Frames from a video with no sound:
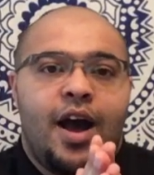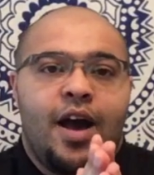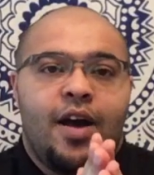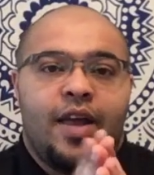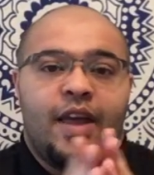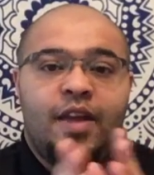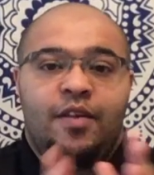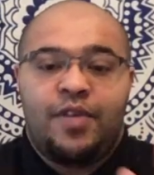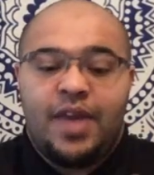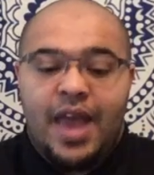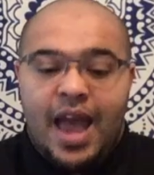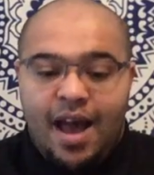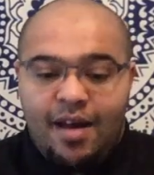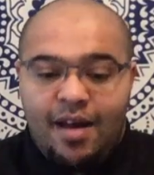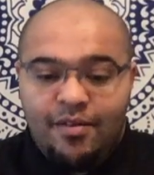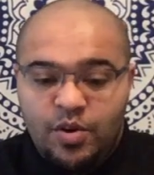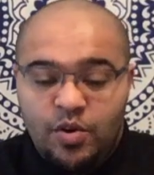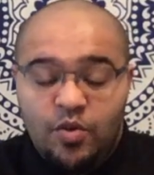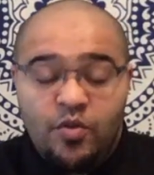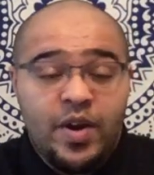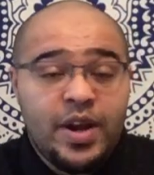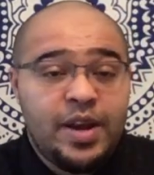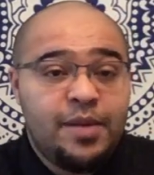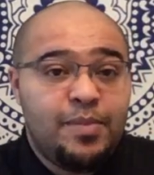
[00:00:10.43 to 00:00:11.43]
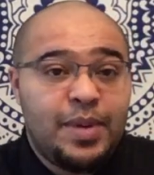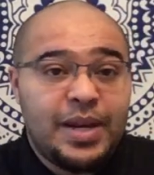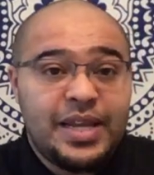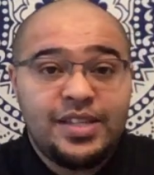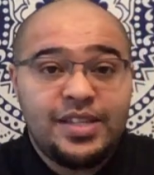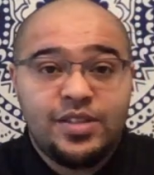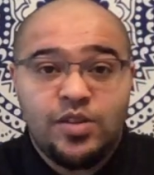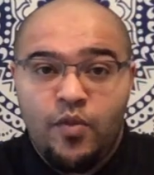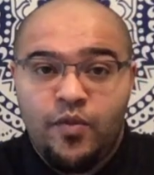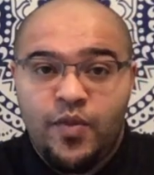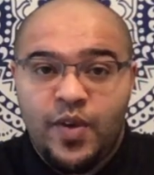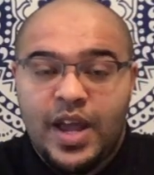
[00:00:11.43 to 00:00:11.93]
If you haven't already, please
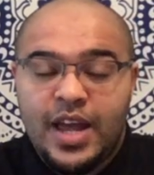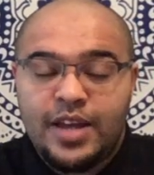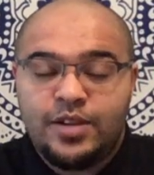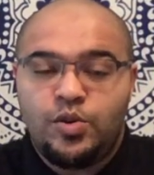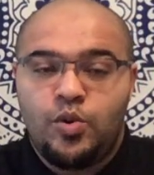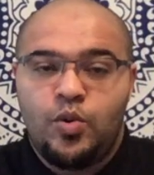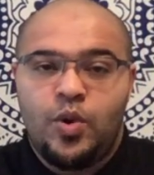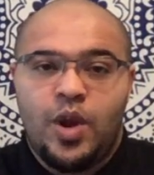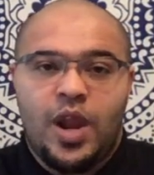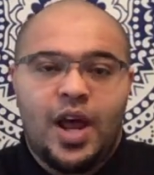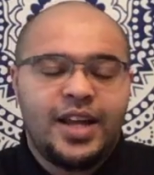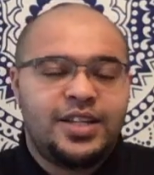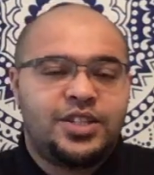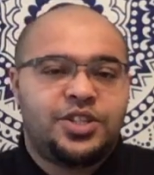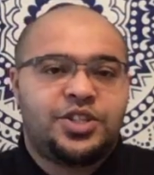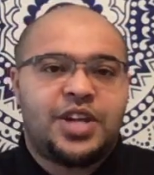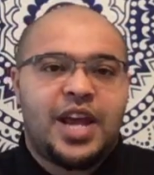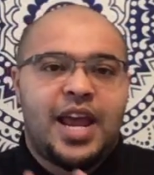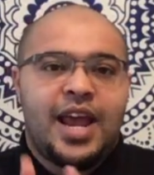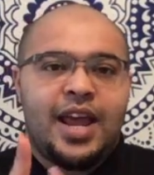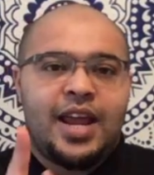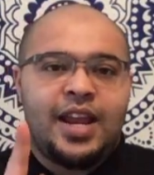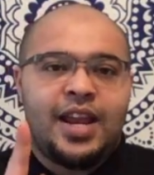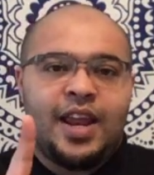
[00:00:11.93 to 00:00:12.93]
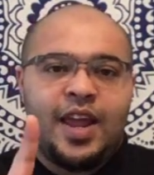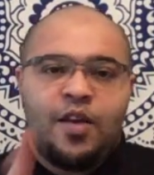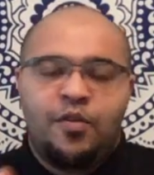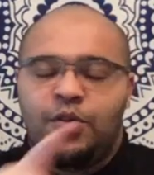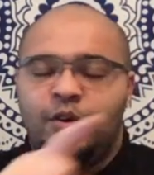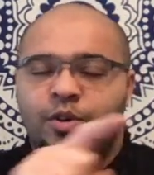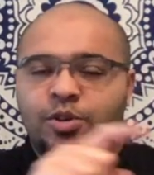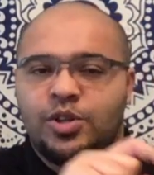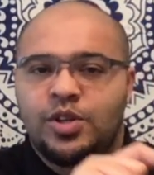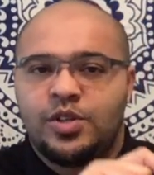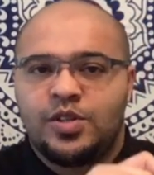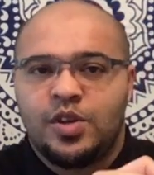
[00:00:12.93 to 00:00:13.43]
don't forget to like, share, and if you
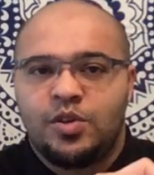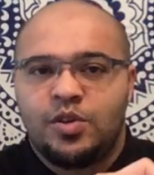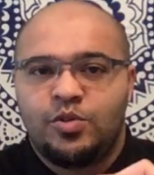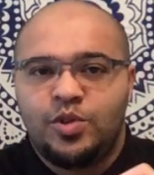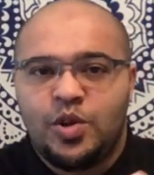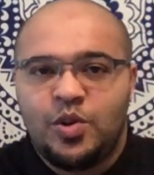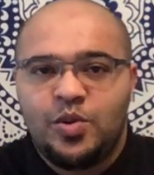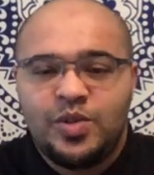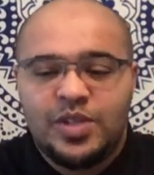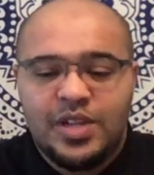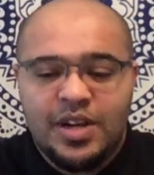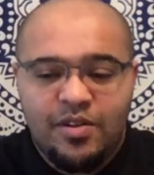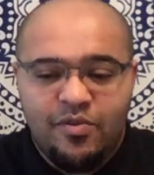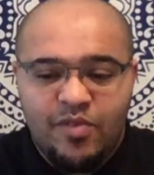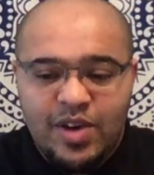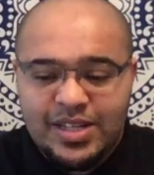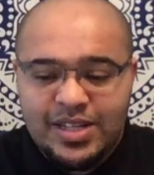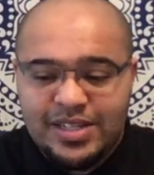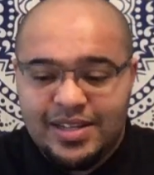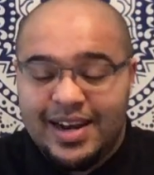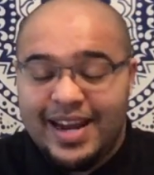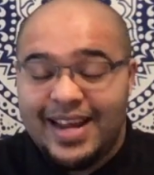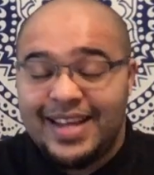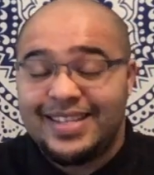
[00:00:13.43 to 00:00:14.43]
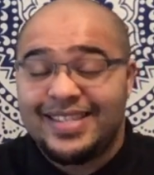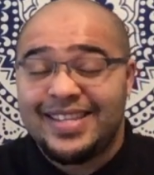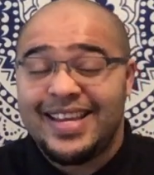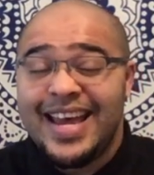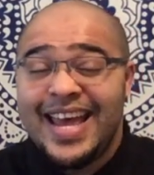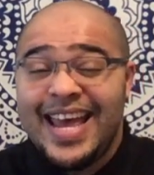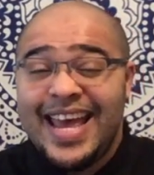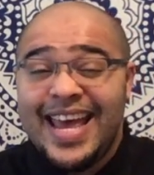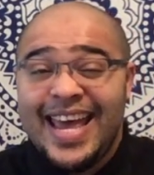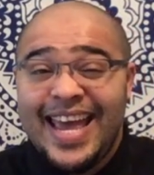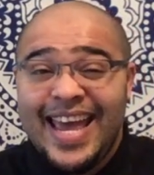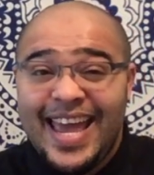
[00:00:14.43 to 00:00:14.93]
should so choose and it resonates,
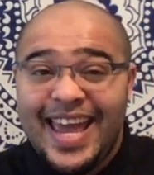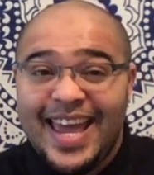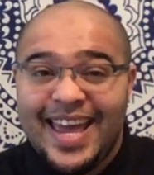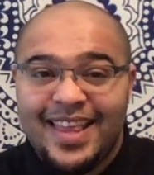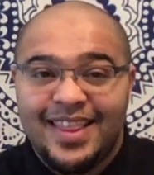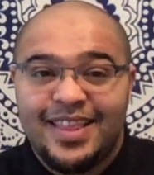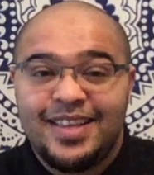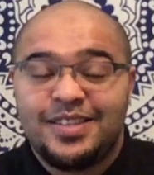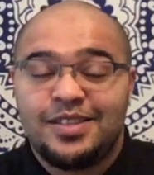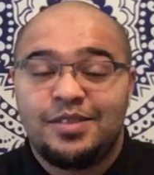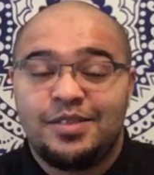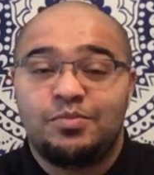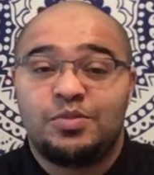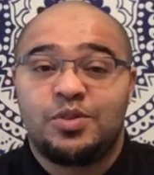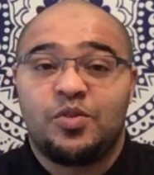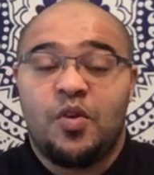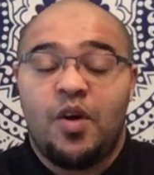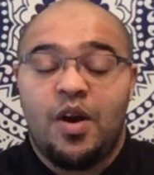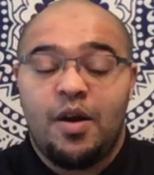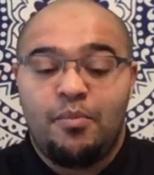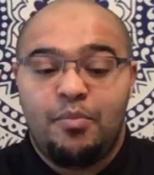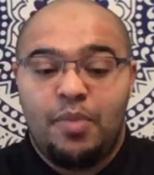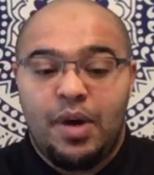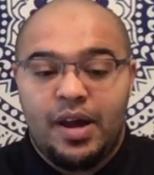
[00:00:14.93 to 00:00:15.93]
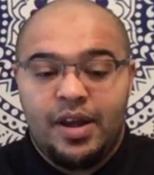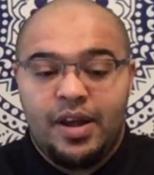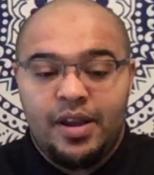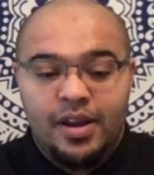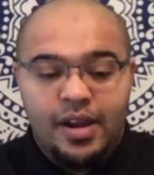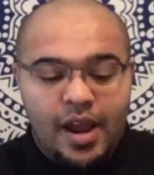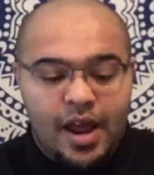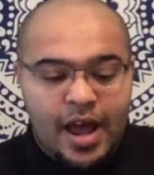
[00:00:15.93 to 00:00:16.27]
hit the subscribe button.